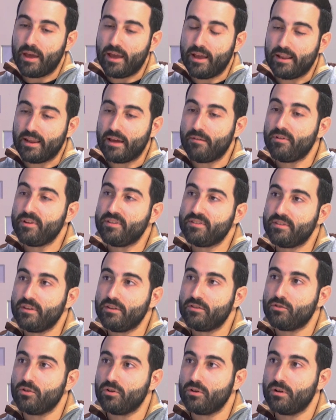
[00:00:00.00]
in every
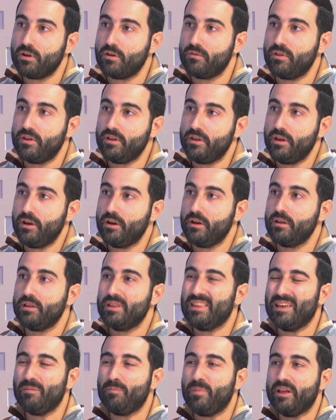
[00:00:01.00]
season of the year,
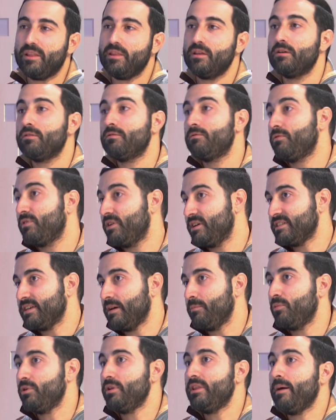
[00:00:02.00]
depending on, for
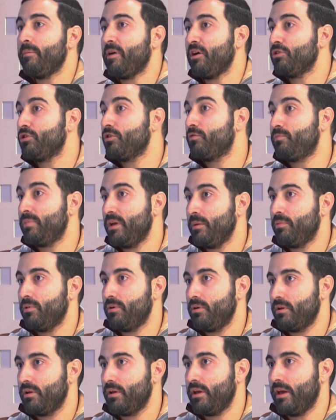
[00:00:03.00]
example, the amount of
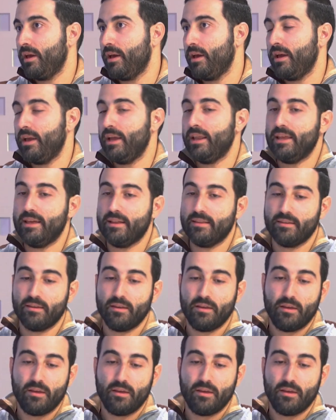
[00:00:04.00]
people in it.